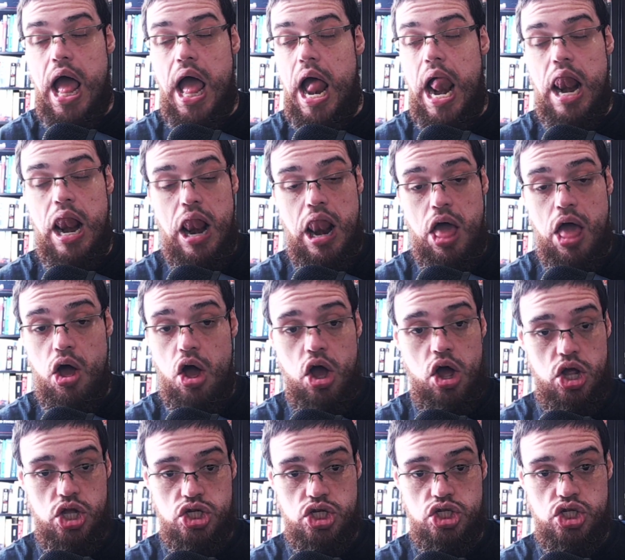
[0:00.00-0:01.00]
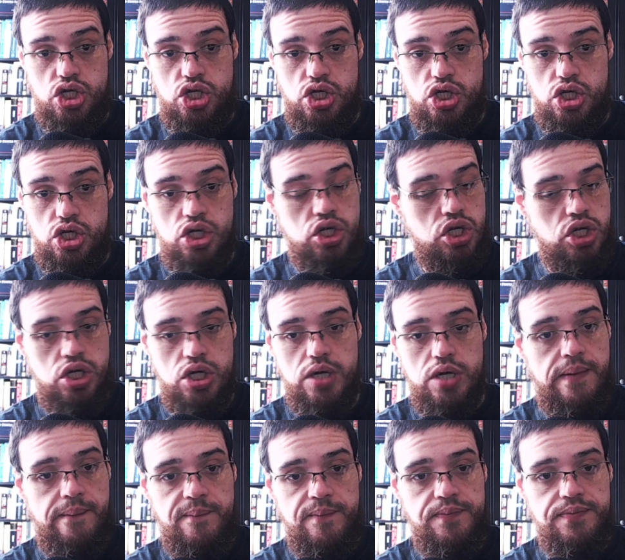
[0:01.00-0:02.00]
a lot.
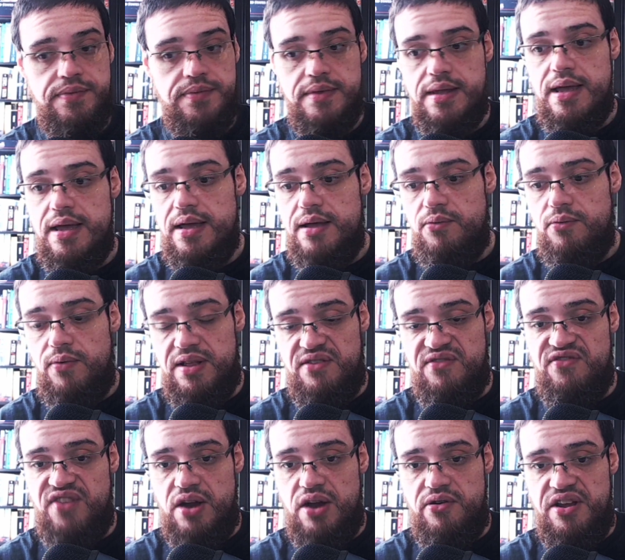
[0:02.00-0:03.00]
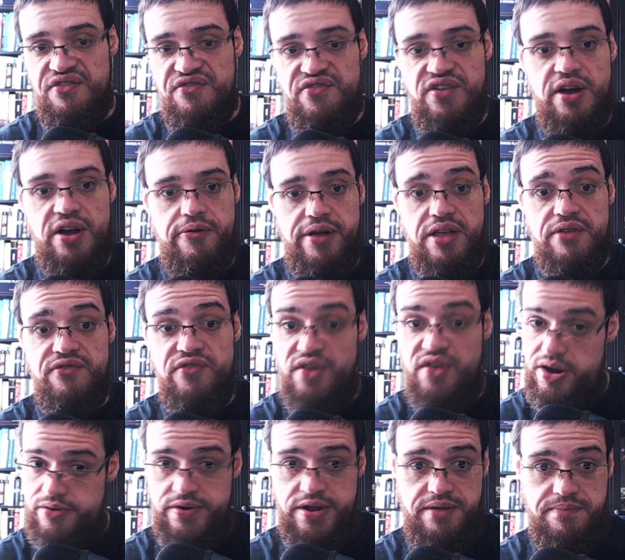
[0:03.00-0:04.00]
Was very, very,
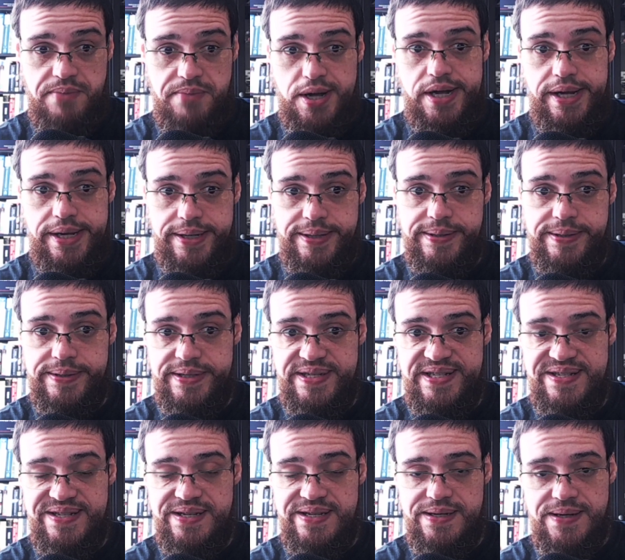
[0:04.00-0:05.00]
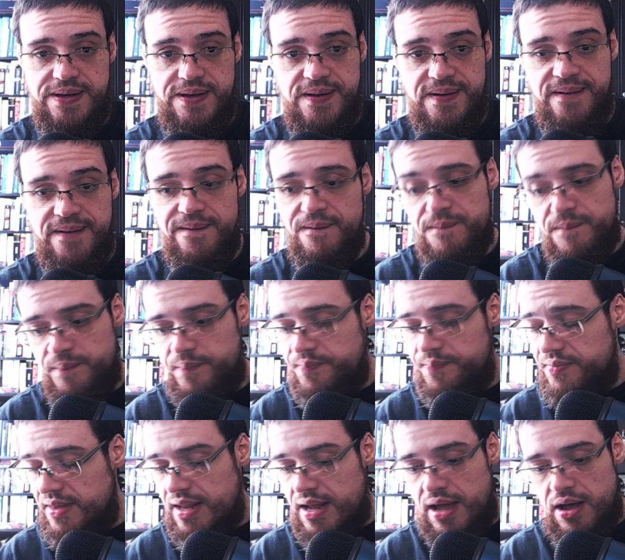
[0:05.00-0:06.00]
very biased.
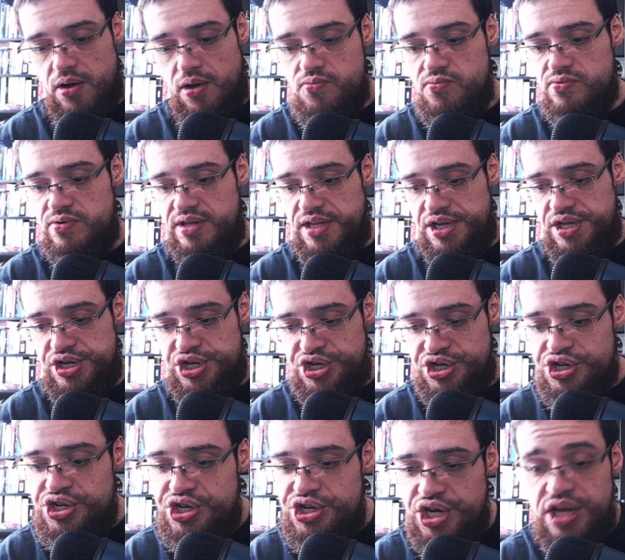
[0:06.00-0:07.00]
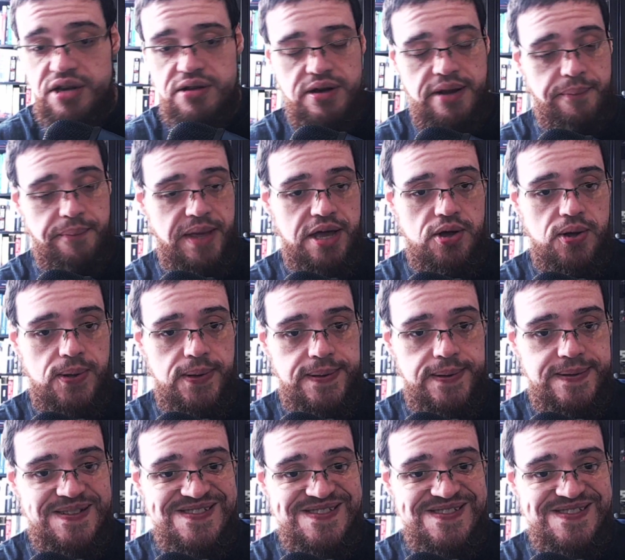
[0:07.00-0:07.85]
Holy shit on a pickle.